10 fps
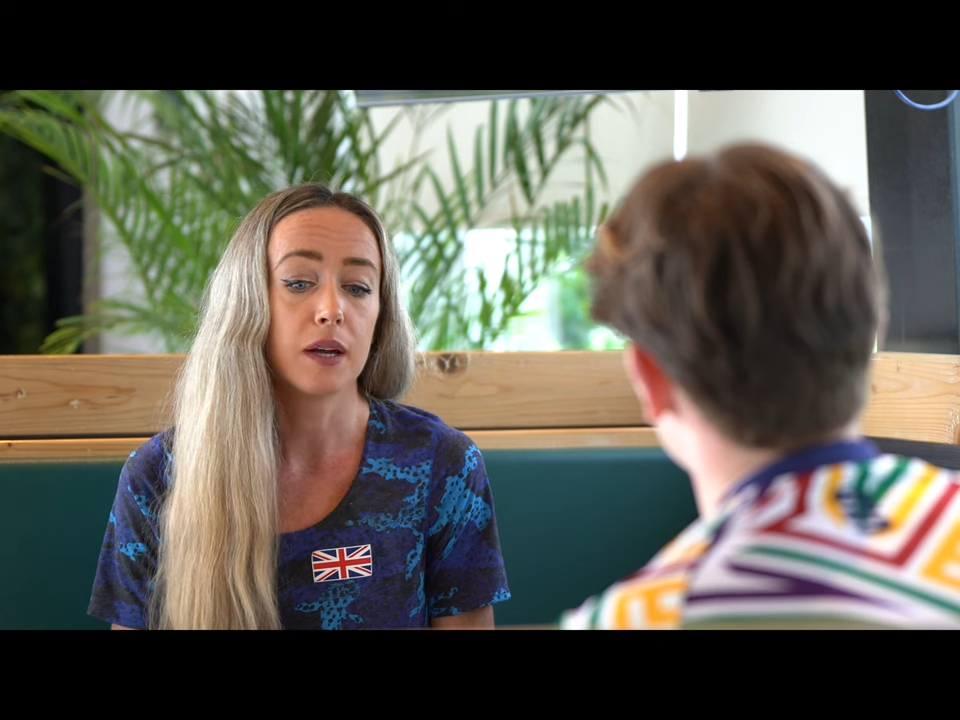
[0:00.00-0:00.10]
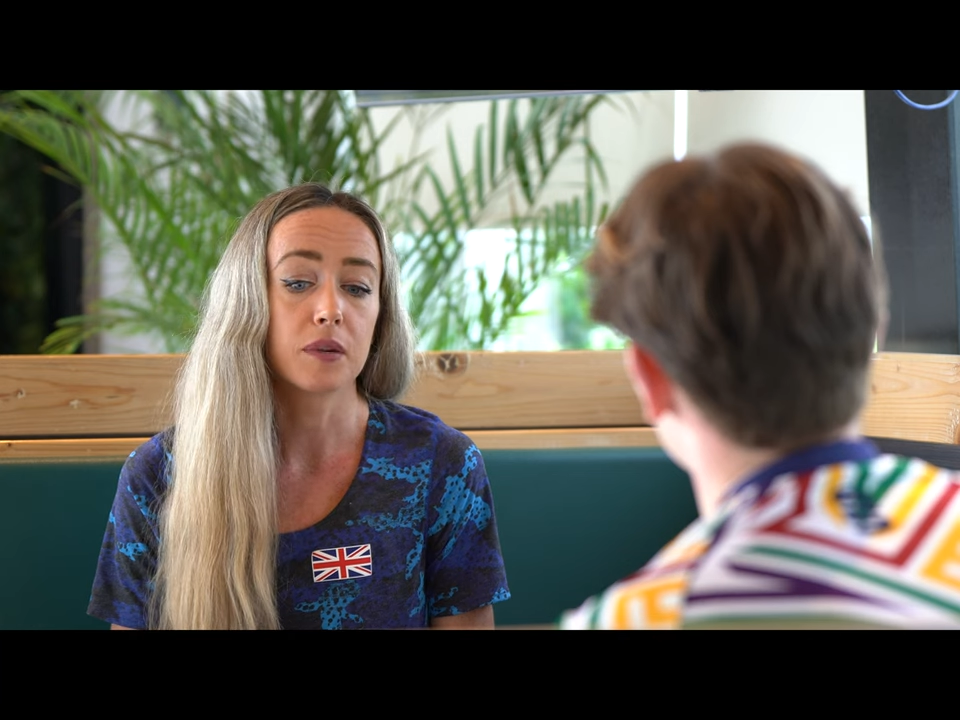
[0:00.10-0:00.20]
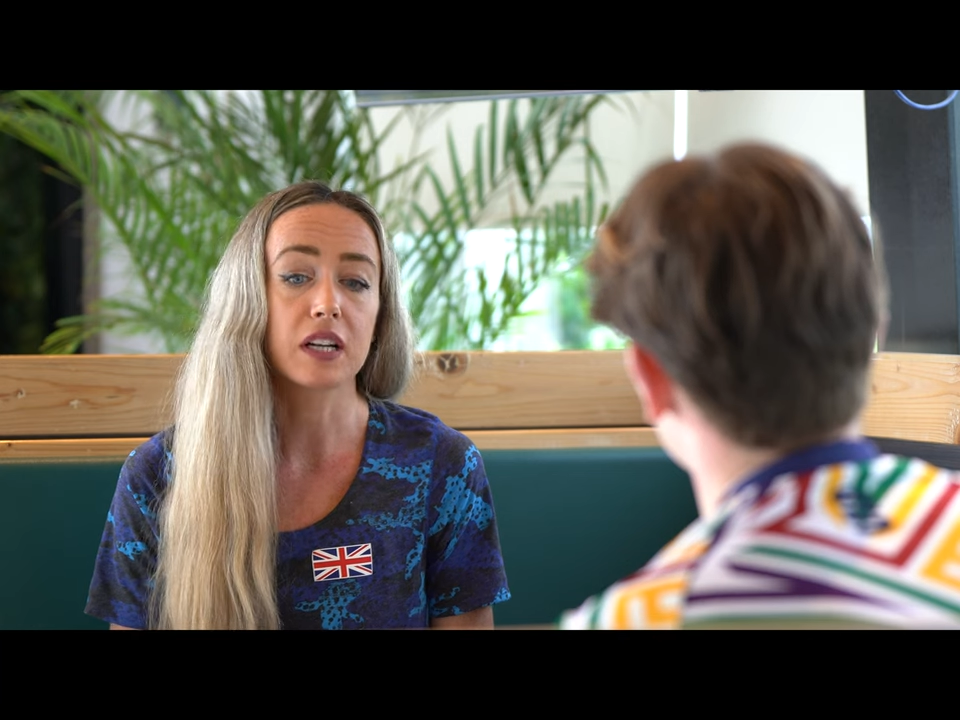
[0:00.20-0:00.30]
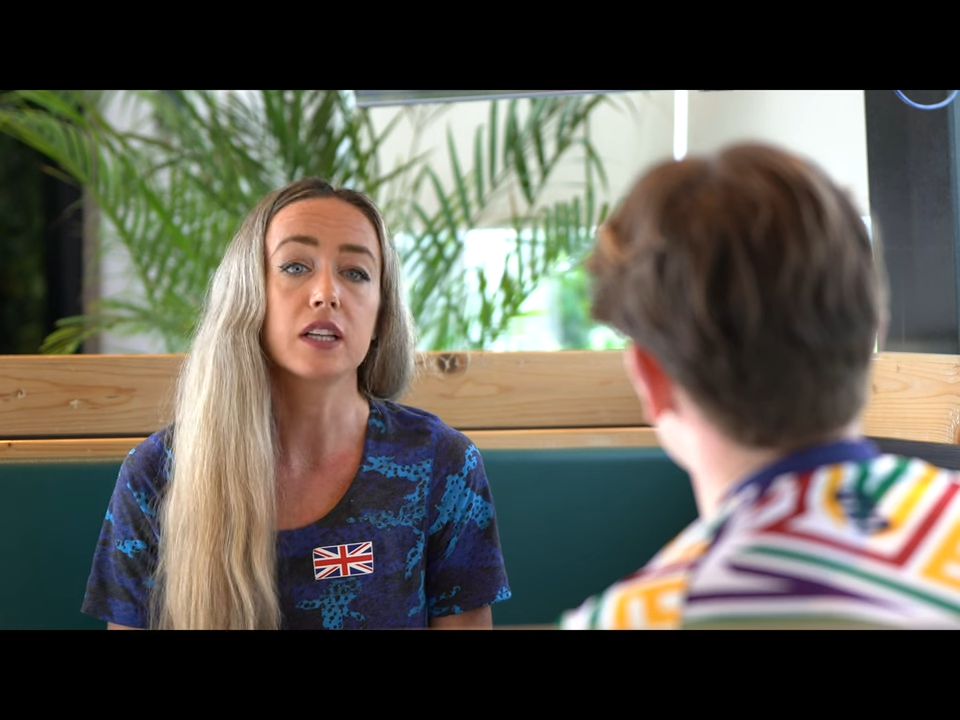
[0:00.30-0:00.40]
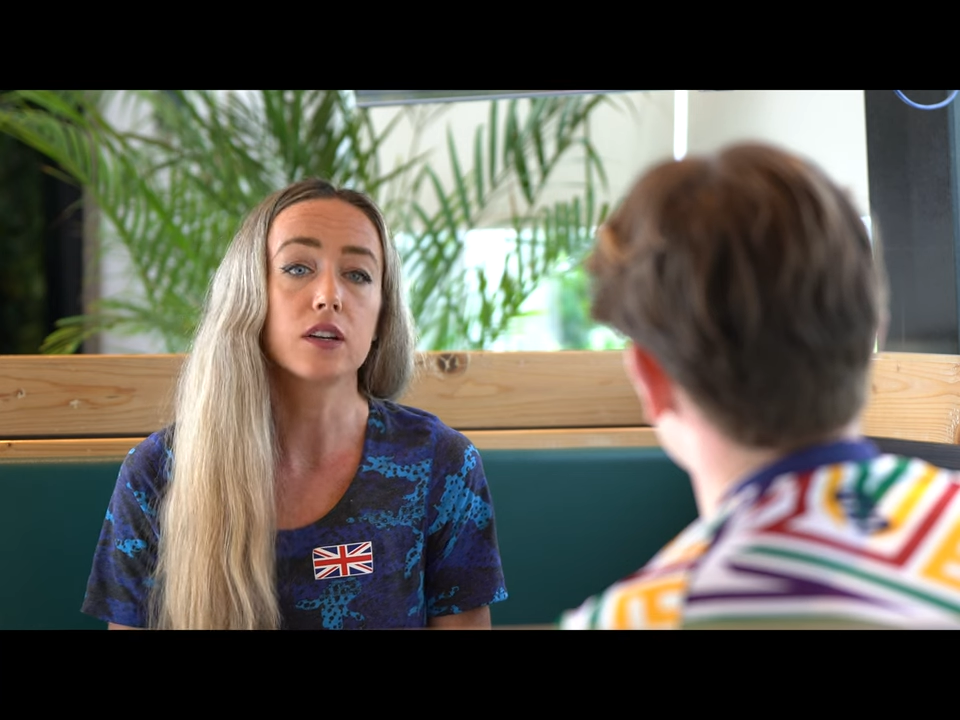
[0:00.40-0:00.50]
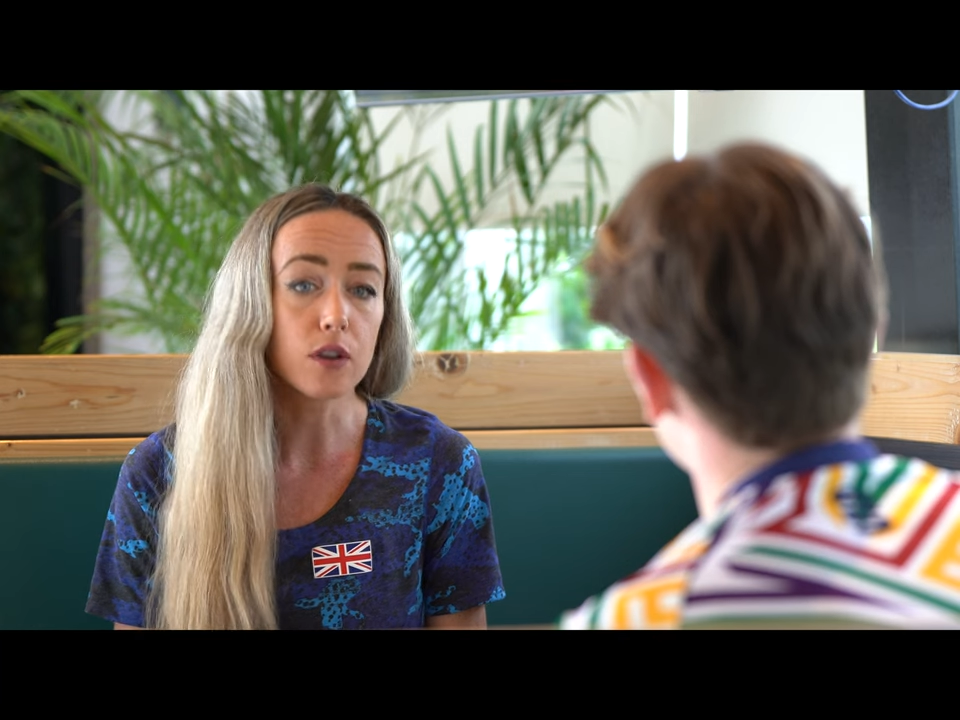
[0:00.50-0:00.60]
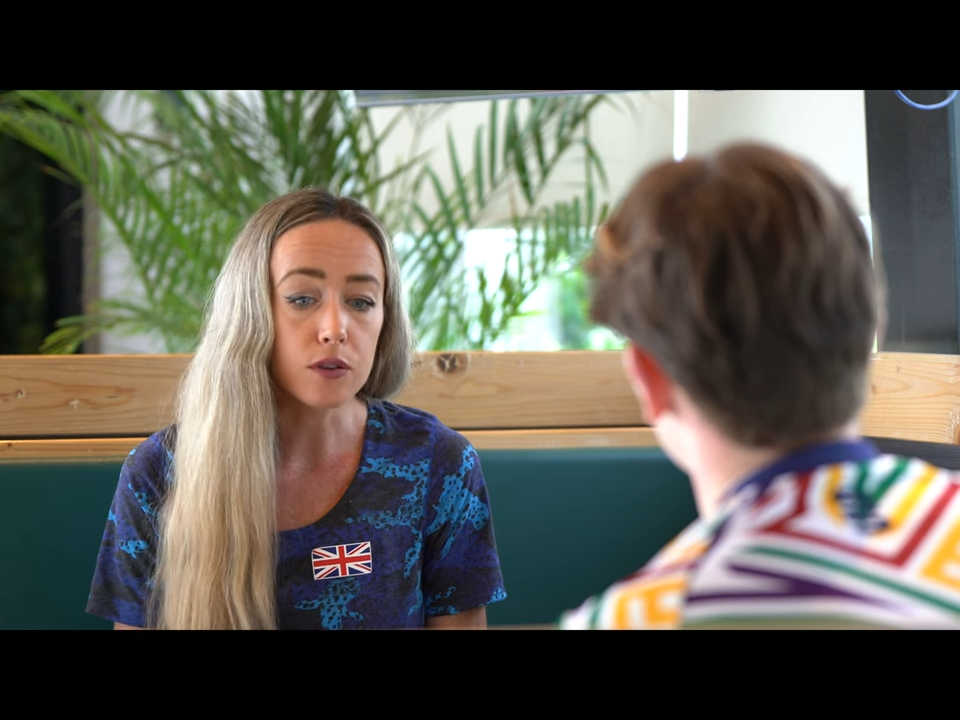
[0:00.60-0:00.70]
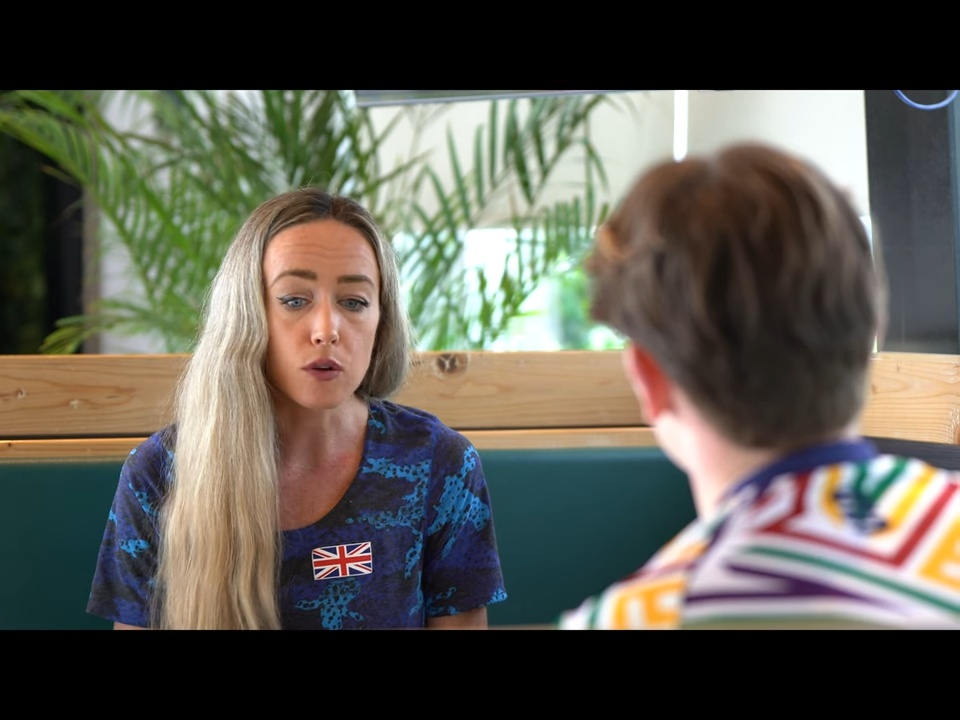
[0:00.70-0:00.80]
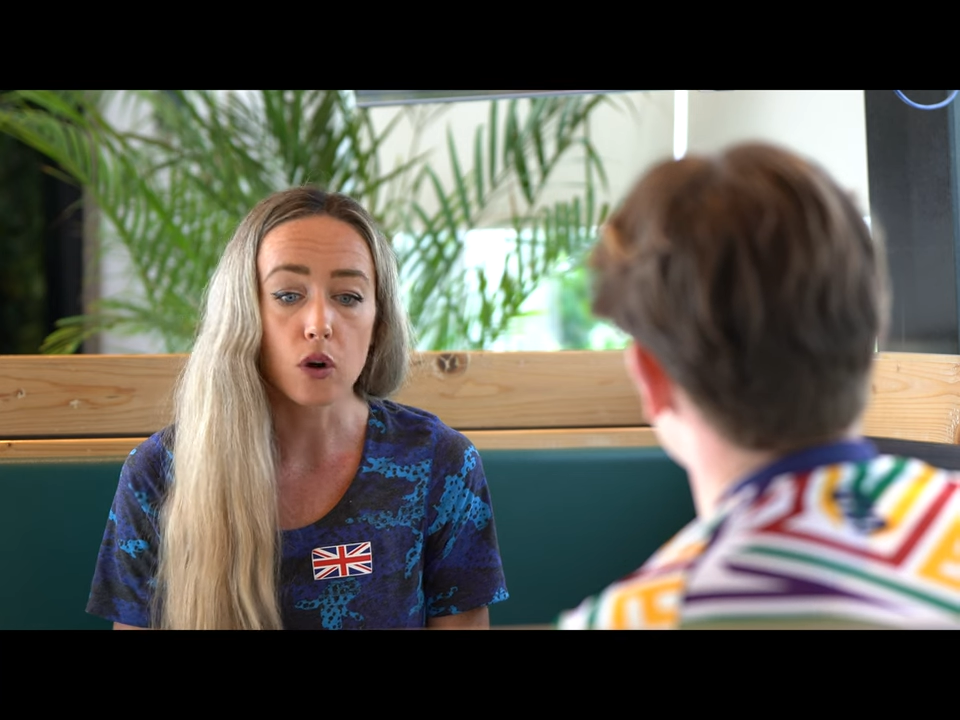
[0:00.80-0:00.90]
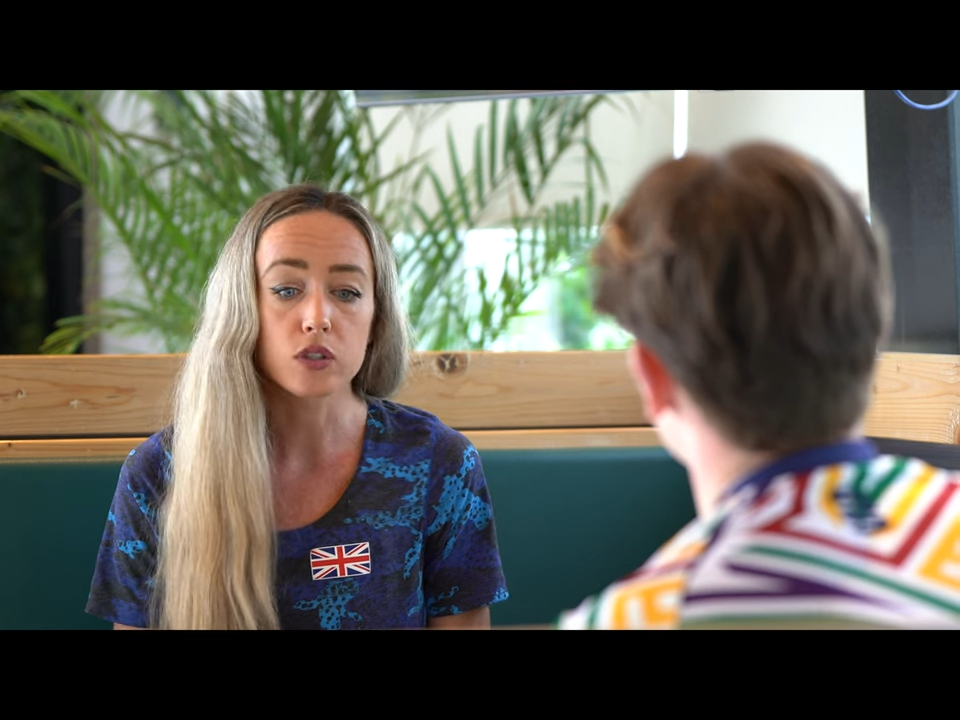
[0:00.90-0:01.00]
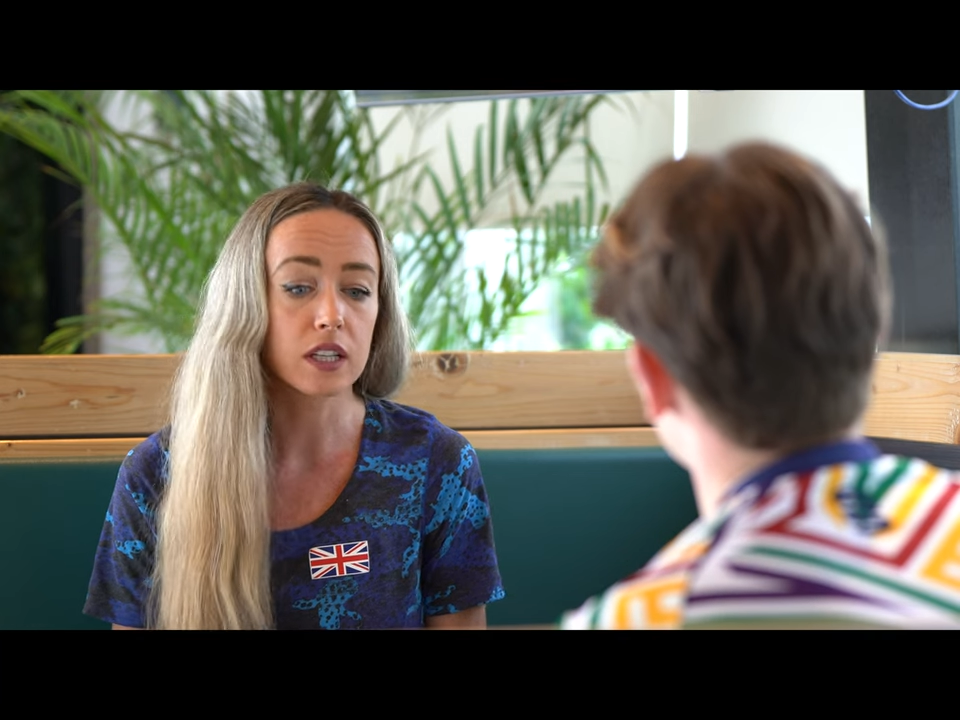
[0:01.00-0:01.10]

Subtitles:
clear their thoughts,